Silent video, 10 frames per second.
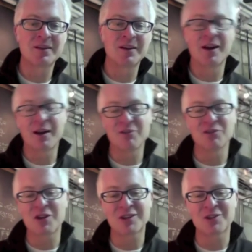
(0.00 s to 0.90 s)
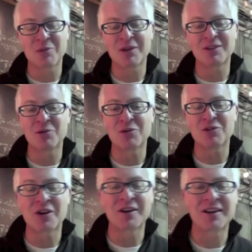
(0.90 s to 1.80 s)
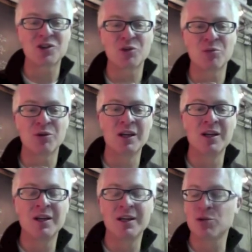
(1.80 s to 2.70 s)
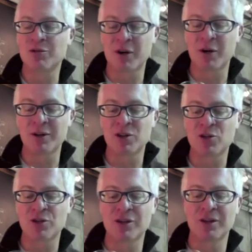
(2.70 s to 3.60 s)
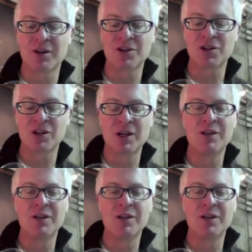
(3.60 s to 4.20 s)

And I haven't talked about that with John Hansel, but he was very interested in us